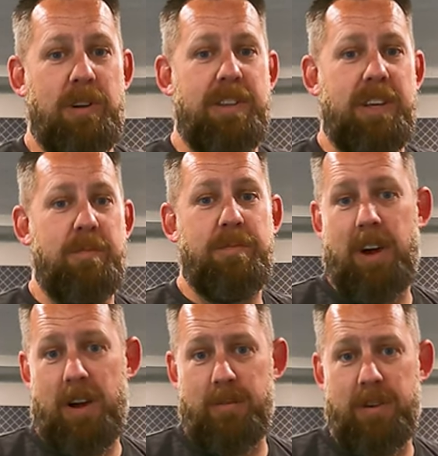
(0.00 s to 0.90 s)
one thing you
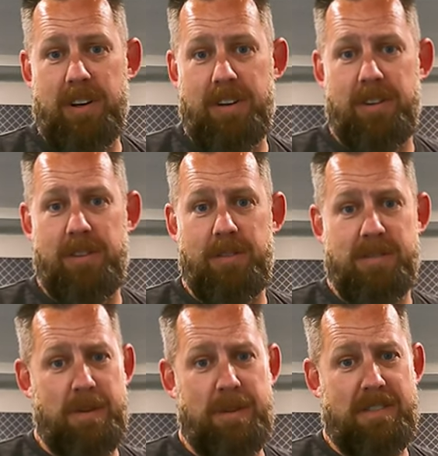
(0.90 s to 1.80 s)
probably want to do
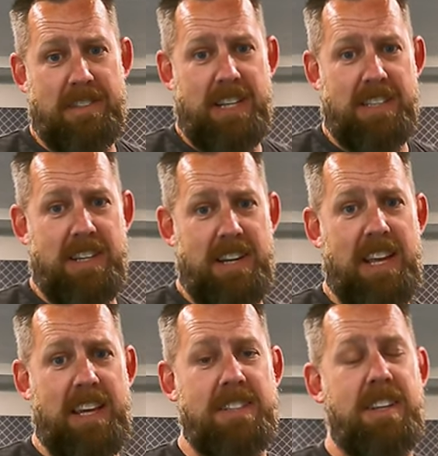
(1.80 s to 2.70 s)
is maybe have a second set of
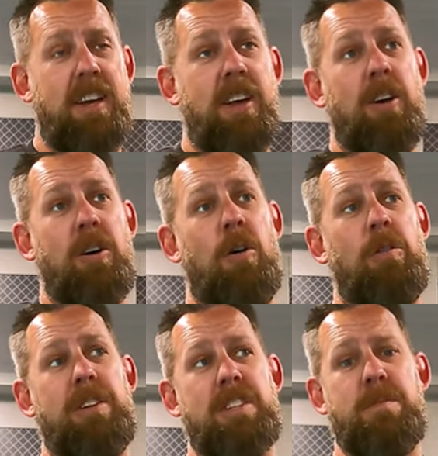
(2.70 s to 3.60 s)
hands
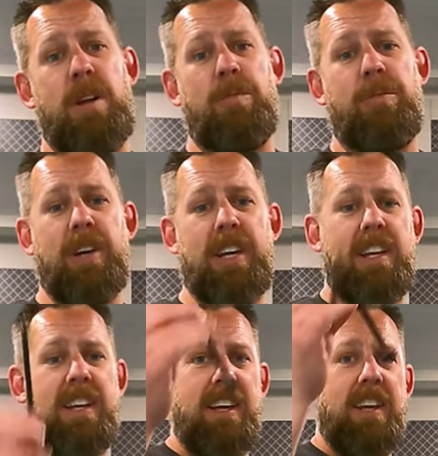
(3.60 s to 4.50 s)
holding this metal
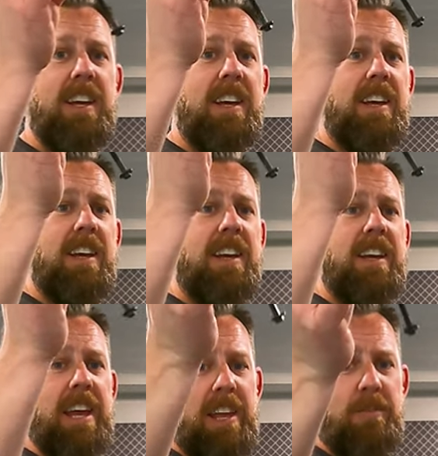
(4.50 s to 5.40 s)
plate
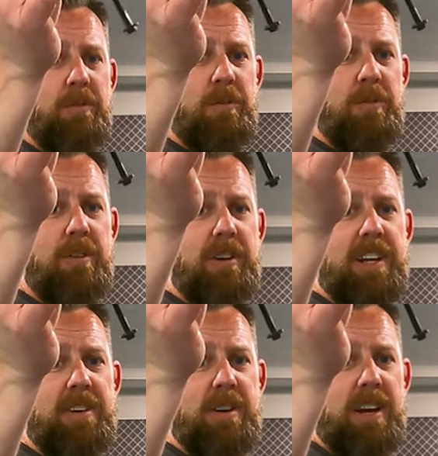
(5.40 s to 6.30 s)
and or
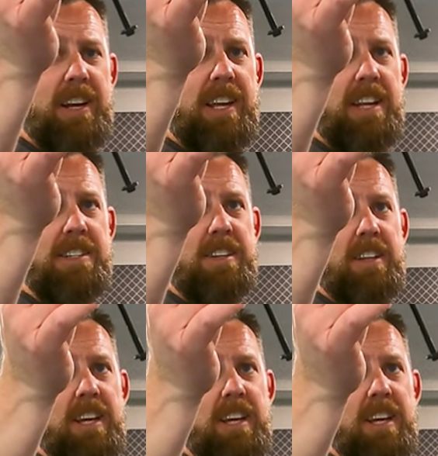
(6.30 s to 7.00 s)
getting ready to catch the